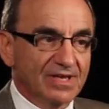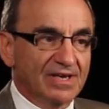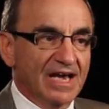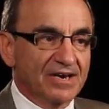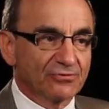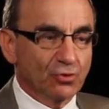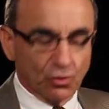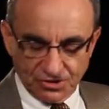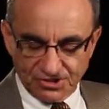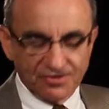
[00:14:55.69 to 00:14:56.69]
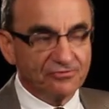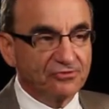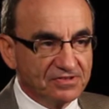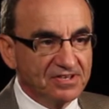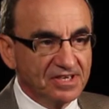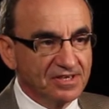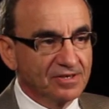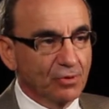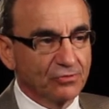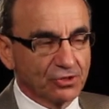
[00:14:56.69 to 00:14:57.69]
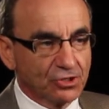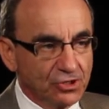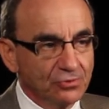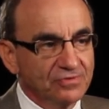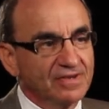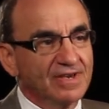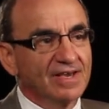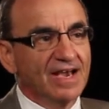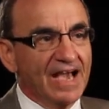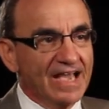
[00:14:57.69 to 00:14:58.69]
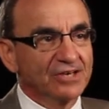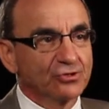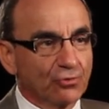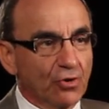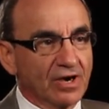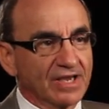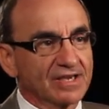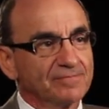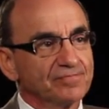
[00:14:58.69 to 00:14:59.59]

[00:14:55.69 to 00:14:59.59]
and of course fatigue, both acute and chronic.